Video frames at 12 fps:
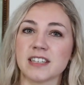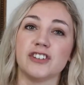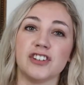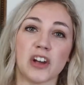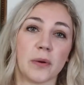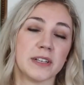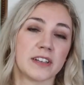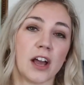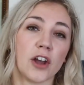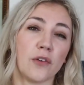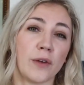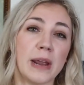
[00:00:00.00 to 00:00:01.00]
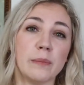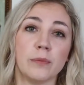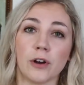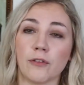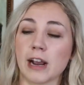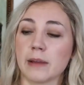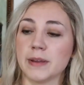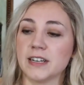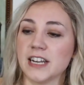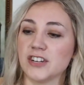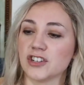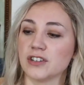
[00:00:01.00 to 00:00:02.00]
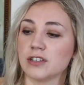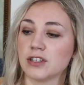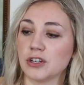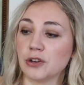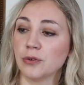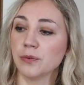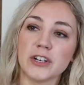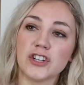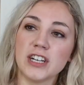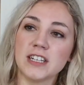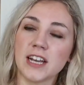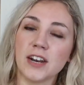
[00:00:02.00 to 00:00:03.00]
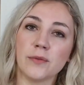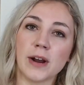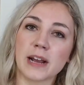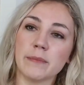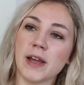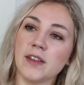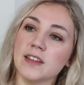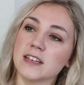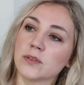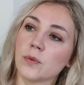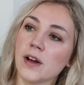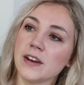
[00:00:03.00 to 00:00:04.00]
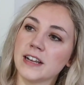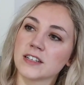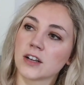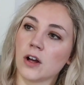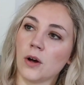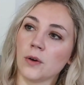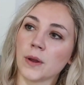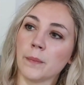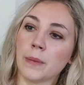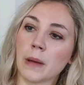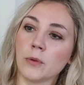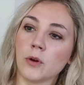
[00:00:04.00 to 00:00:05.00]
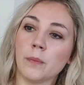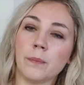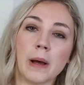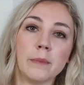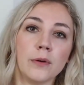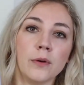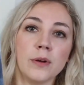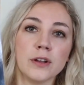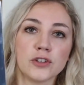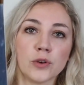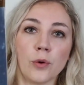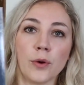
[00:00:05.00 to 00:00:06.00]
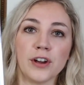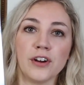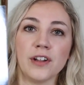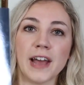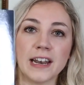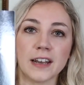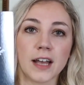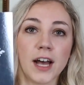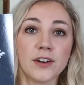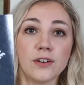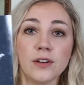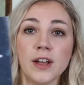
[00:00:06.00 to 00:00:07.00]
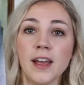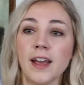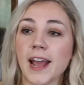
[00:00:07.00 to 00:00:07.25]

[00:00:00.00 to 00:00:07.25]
She's always got great book recommendations too. But she did recommend this one. It's called Bubble Bubble Toil and Cuddle.